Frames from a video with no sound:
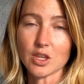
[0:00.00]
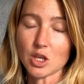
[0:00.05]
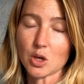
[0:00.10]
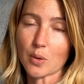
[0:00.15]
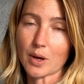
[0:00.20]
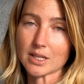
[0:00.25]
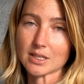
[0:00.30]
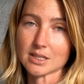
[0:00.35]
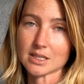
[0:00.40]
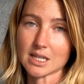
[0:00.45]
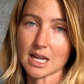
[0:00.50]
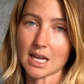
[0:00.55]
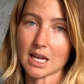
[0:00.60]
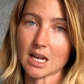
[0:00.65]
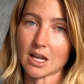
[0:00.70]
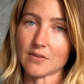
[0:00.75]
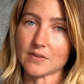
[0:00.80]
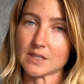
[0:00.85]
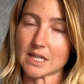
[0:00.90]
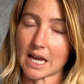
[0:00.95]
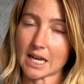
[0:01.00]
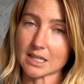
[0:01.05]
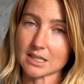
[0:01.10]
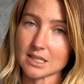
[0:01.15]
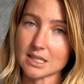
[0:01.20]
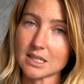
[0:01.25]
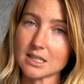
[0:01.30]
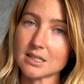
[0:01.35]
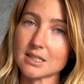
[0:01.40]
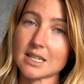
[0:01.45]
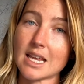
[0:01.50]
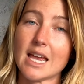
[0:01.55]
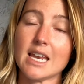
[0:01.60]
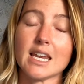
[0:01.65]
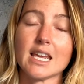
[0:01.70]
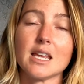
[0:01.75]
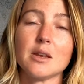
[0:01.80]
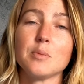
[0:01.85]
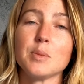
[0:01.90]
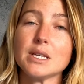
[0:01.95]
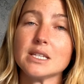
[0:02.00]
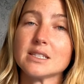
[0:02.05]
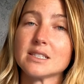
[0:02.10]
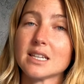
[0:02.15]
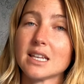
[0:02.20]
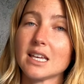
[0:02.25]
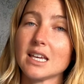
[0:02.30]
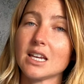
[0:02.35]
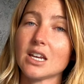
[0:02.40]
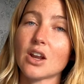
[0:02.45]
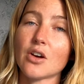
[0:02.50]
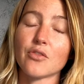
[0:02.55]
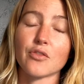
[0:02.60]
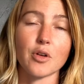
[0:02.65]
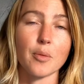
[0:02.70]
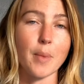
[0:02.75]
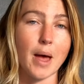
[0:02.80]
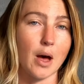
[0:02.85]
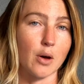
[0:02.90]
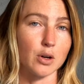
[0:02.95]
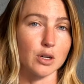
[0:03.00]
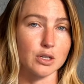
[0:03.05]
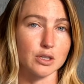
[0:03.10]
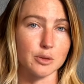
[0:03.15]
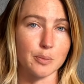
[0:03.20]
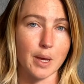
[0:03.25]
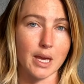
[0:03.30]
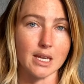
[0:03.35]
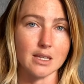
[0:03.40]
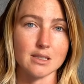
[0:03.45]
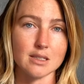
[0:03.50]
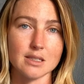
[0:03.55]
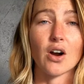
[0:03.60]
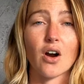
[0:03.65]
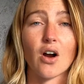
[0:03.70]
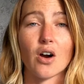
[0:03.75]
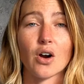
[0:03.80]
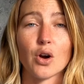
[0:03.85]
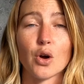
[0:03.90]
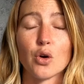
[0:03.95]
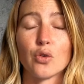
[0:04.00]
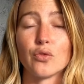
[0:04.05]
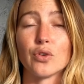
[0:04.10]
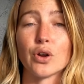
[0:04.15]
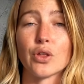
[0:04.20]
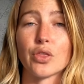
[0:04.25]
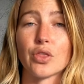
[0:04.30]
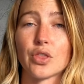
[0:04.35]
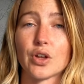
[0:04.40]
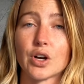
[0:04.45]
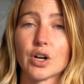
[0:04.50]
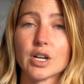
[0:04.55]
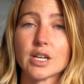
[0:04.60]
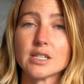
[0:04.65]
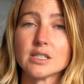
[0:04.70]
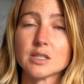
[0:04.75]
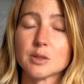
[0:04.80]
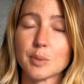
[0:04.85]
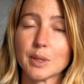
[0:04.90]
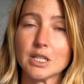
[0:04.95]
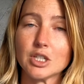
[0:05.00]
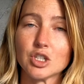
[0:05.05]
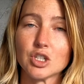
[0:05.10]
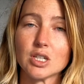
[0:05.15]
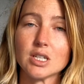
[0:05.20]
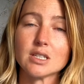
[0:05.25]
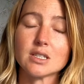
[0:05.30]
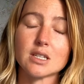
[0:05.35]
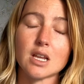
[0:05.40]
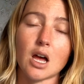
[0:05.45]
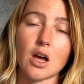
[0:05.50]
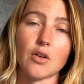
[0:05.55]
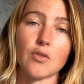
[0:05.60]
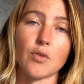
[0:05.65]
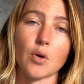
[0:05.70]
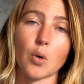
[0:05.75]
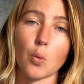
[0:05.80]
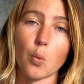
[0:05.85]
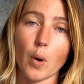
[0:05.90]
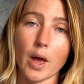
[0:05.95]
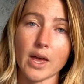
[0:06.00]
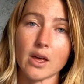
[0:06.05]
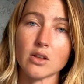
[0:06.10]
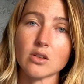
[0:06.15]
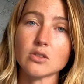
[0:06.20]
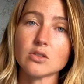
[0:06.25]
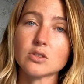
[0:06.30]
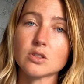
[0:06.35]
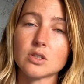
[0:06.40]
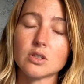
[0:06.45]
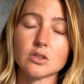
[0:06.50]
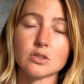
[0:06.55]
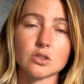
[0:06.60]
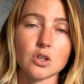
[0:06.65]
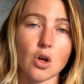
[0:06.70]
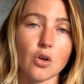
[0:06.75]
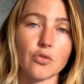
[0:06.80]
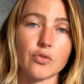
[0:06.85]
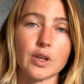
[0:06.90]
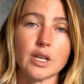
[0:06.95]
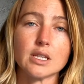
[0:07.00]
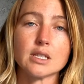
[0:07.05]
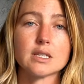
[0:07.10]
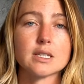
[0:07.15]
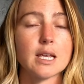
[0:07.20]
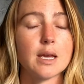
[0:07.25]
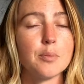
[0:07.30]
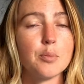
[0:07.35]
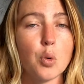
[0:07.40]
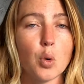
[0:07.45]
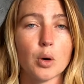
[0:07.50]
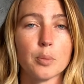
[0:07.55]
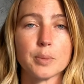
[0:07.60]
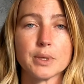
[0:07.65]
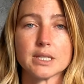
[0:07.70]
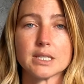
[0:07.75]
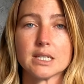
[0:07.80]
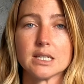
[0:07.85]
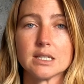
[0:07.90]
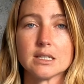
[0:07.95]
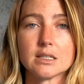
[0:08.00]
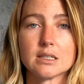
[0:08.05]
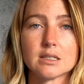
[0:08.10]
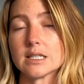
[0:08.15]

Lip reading: the US state of Texas and can be seen from outer space. There are over 30 species of whales, dolphins, and porpoises,